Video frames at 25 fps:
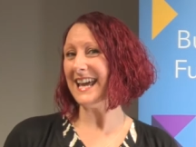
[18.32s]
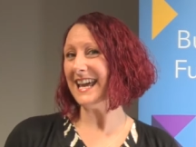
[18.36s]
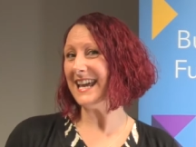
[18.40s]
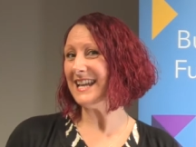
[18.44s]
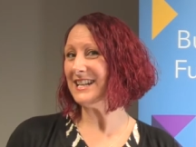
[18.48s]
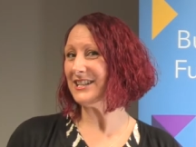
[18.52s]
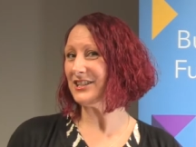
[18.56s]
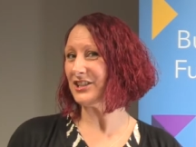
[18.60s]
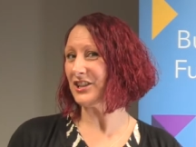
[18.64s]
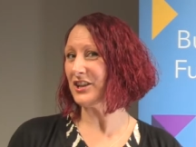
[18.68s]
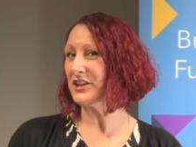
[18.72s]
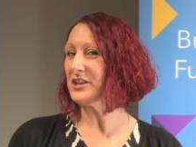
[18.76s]

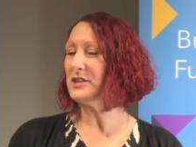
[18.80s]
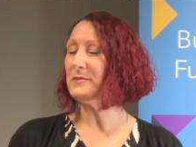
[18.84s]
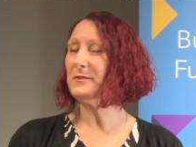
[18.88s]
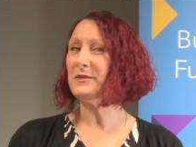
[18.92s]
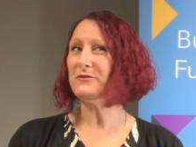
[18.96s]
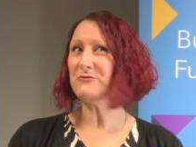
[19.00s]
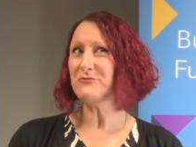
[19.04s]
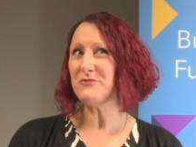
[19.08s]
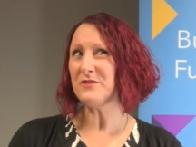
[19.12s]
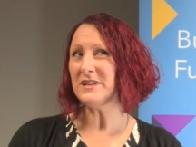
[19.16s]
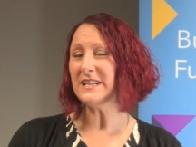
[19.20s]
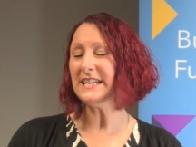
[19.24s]
it's going to
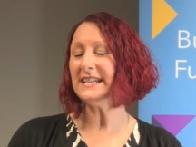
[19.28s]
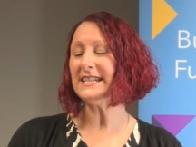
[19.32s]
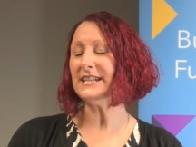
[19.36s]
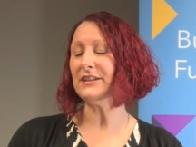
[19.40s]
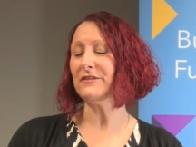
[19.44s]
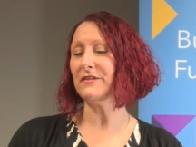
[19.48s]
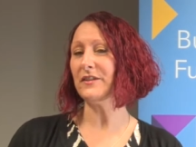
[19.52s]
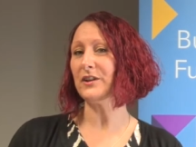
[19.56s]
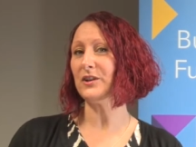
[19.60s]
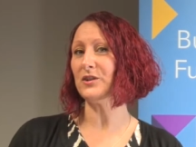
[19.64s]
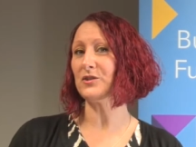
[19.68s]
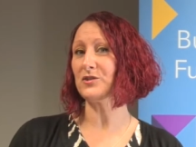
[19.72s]
be really
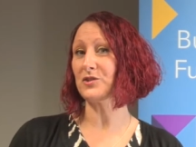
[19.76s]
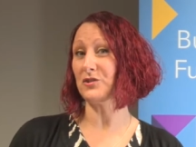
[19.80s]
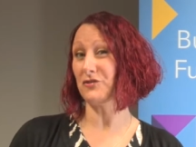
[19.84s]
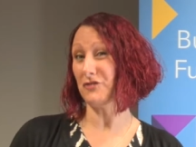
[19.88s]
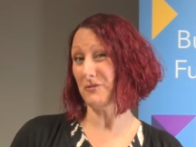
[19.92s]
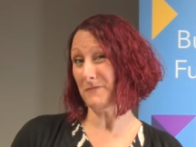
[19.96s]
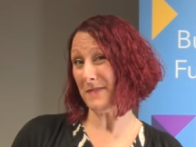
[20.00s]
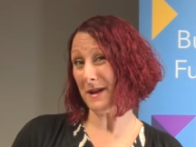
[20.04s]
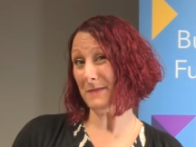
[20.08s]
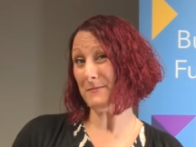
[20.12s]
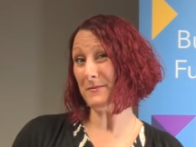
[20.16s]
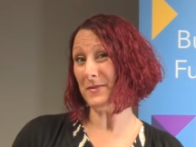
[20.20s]
difficult to
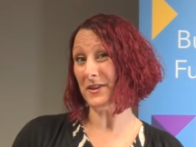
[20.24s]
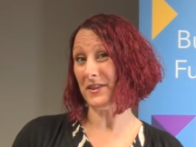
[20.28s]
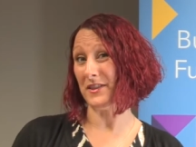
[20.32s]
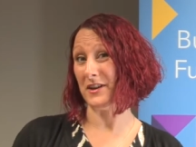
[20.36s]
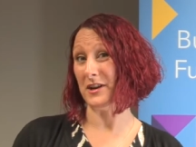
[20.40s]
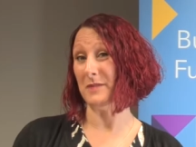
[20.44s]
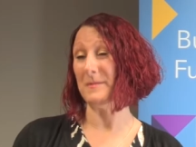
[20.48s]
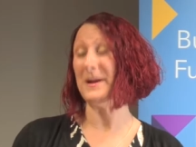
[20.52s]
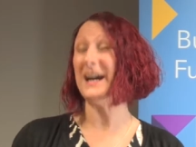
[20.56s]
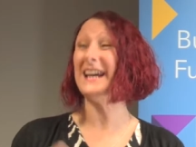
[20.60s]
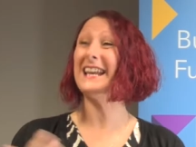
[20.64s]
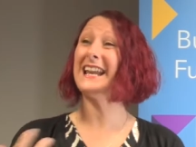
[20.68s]
remember
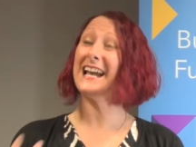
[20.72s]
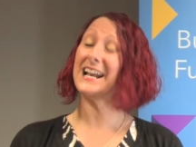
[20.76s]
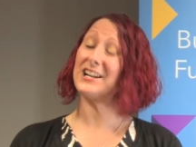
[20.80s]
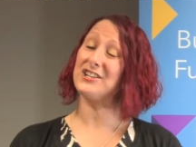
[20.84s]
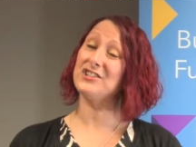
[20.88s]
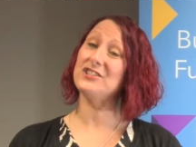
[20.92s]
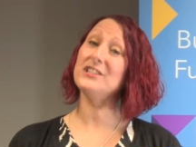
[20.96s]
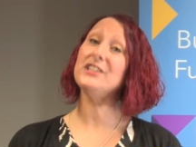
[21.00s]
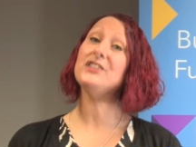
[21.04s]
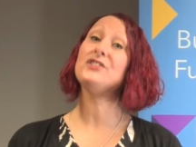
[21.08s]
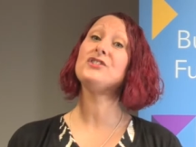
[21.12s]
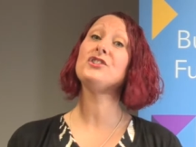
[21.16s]
them and
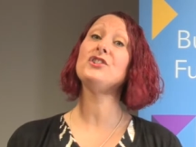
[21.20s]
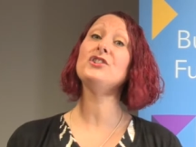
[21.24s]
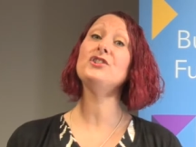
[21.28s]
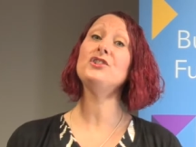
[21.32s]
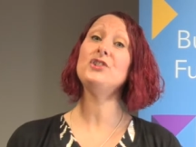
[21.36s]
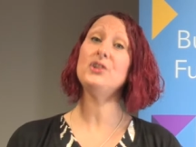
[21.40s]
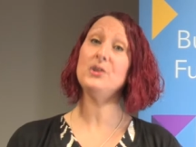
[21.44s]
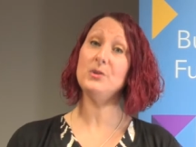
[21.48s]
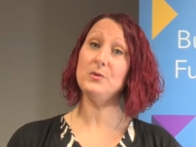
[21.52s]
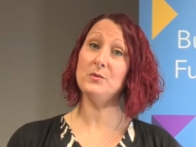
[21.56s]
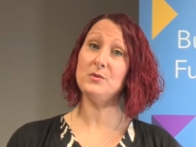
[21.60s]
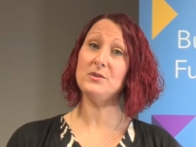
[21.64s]
actually to
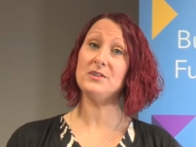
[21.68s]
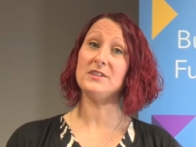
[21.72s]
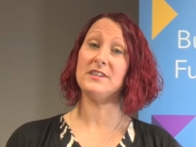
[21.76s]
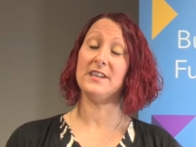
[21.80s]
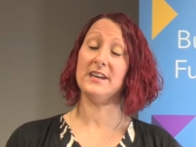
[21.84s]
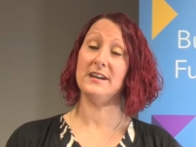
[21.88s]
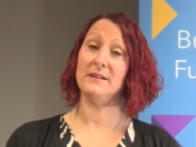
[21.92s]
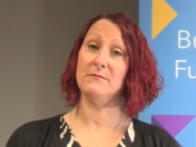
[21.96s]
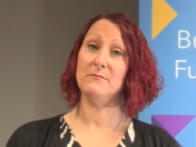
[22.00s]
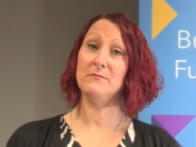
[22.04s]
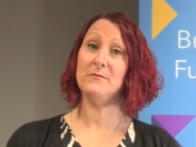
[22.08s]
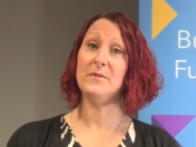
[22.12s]
use
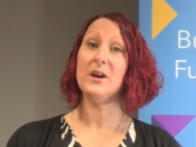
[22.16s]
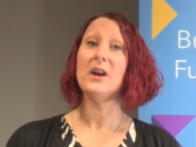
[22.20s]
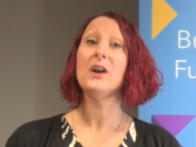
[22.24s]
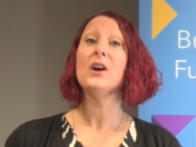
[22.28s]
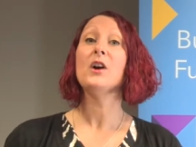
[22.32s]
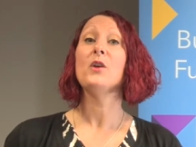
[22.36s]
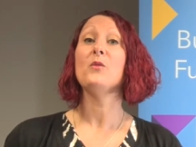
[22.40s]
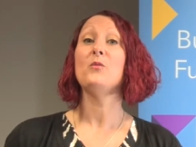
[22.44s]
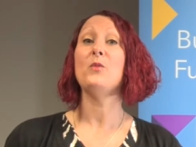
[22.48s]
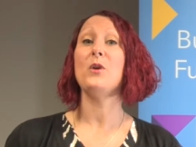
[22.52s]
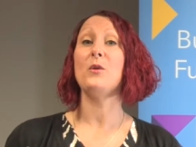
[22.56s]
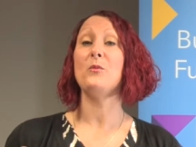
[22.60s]
them
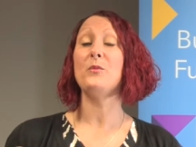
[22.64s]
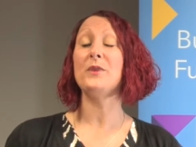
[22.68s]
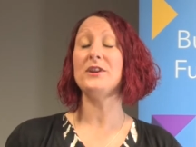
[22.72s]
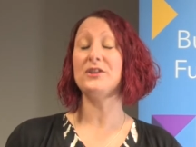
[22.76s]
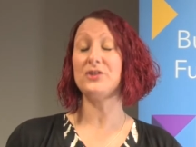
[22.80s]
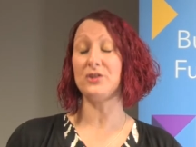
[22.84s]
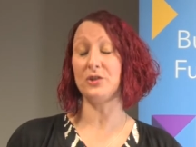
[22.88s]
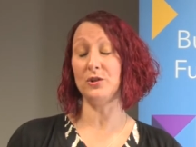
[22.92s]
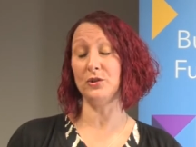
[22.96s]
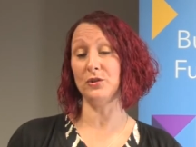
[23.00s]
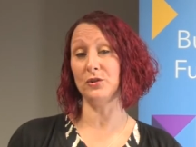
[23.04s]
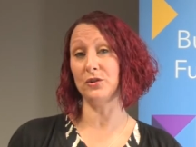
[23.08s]
when we
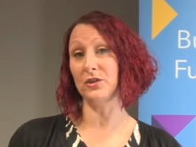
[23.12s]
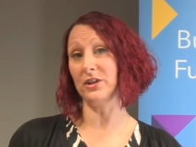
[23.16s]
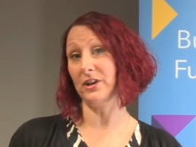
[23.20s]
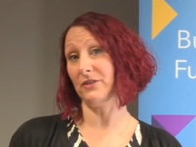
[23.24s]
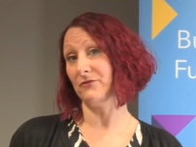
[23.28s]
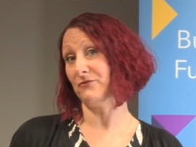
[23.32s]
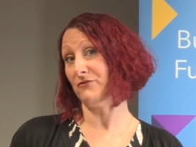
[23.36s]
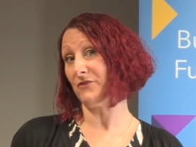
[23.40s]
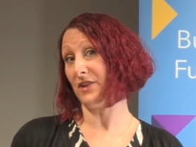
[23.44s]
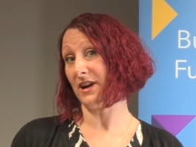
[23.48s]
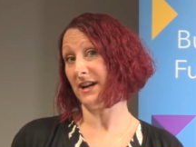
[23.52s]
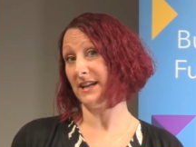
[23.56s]
talk
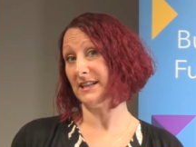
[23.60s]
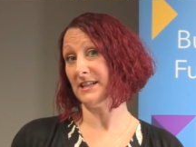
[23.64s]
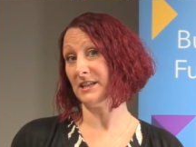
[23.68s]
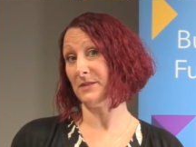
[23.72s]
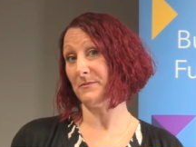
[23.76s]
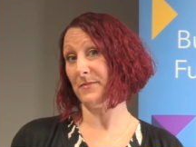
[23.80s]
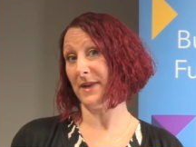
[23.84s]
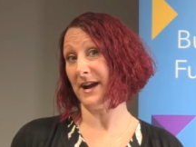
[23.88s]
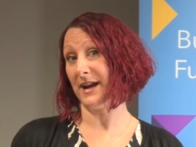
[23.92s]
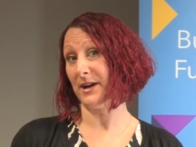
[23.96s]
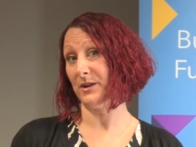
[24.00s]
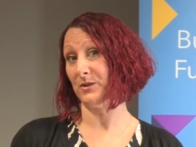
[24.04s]
and write
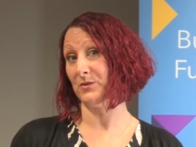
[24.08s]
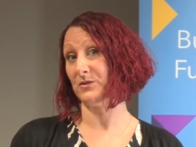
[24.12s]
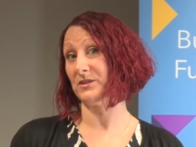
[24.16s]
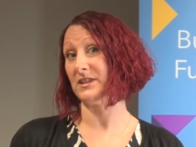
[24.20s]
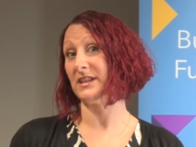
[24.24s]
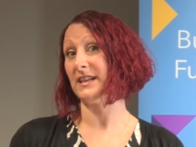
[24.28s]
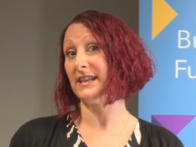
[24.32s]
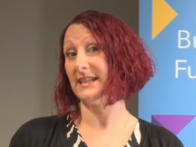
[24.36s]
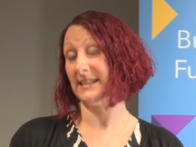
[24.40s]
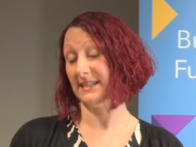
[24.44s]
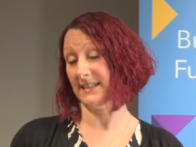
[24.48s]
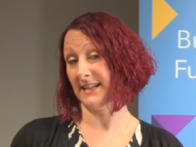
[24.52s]

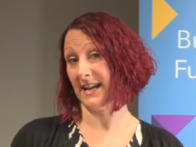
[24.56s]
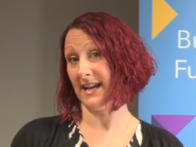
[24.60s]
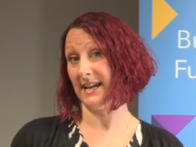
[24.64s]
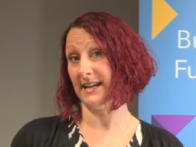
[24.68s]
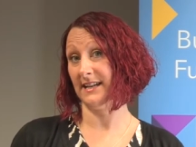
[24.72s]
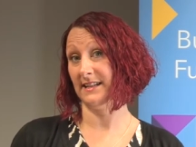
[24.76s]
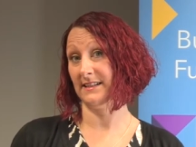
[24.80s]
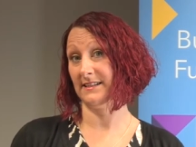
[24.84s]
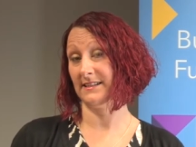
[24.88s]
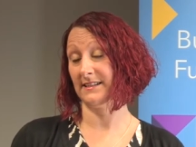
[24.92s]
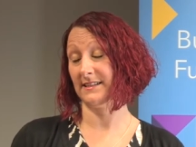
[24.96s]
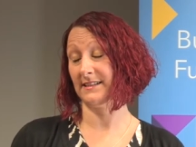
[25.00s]
about
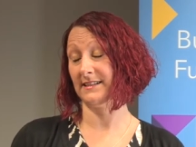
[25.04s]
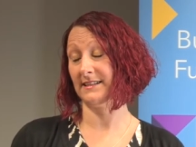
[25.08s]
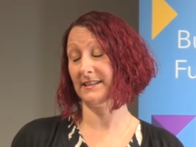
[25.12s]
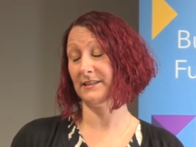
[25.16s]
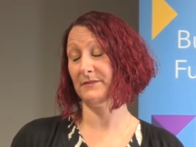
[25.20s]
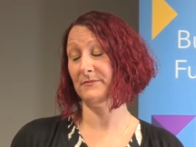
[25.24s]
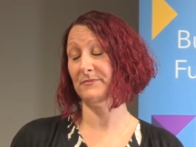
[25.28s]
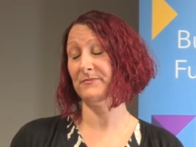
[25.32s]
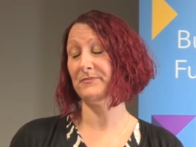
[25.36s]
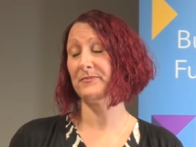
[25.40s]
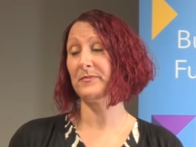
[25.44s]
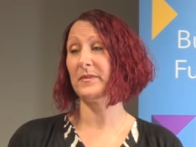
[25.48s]

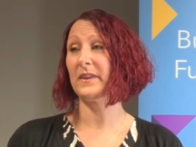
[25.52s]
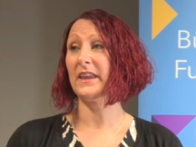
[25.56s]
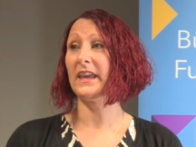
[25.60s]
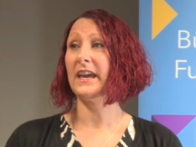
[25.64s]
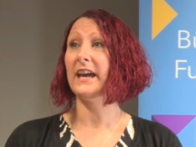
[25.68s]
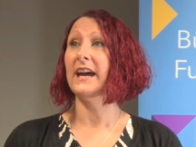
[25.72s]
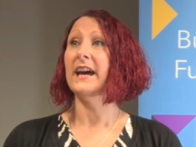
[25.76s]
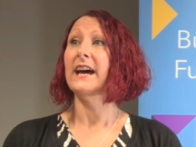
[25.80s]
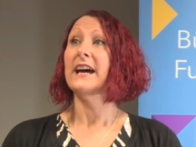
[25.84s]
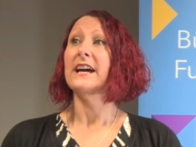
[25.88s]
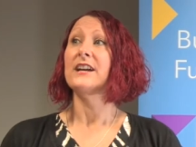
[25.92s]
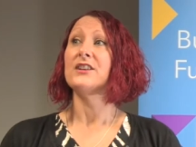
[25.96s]
science.
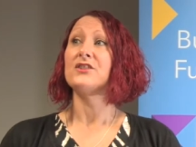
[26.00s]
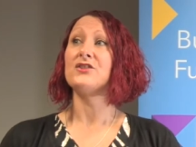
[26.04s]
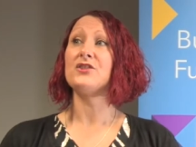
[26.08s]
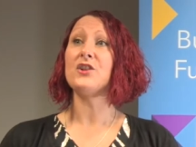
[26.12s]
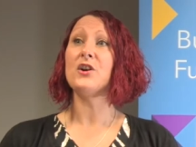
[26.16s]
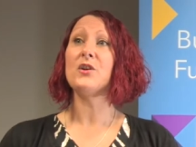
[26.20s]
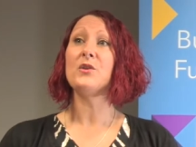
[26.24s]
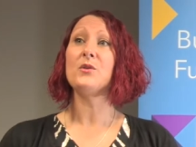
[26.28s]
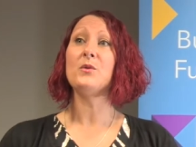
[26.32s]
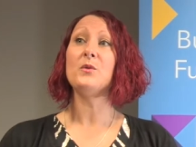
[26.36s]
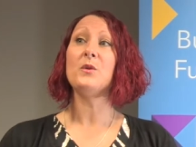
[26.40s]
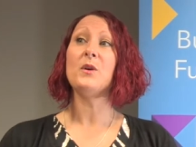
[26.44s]

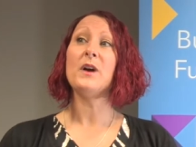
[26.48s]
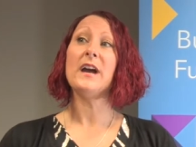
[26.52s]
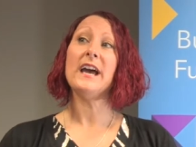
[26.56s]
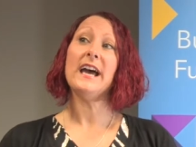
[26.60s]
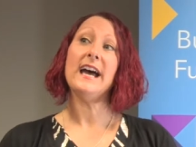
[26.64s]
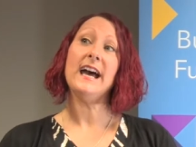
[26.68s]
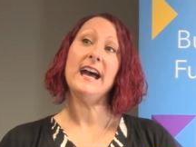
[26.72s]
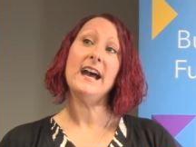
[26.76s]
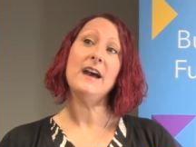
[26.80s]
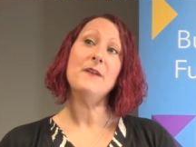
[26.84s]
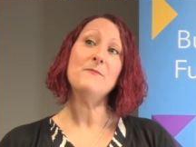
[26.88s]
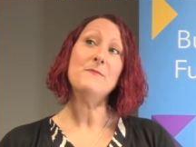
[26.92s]
So
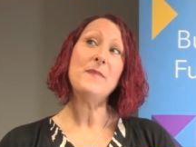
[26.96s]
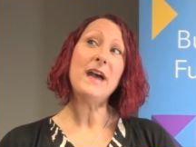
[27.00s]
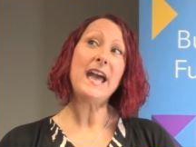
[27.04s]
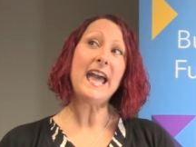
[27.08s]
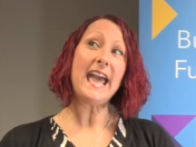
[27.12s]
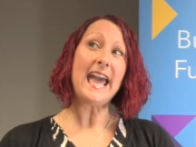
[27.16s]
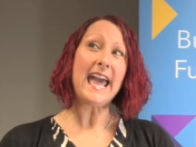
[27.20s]
um,